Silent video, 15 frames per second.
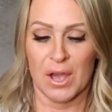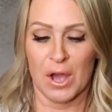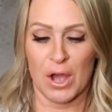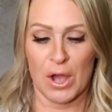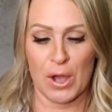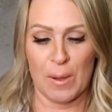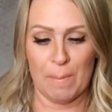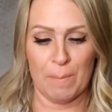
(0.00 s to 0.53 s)

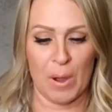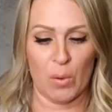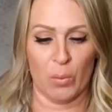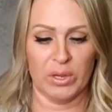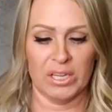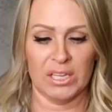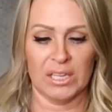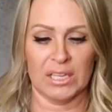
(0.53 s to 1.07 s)
but
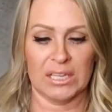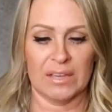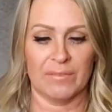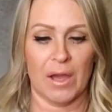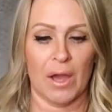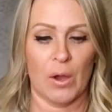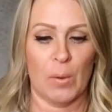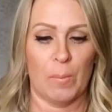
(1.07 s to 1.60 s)
we give
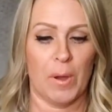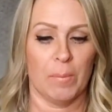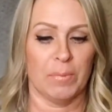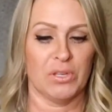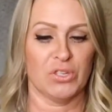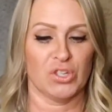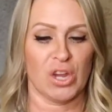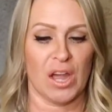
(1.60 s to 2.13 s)
out puppy
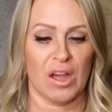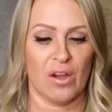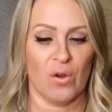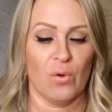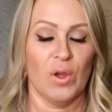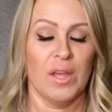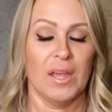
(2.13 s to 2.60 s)
chow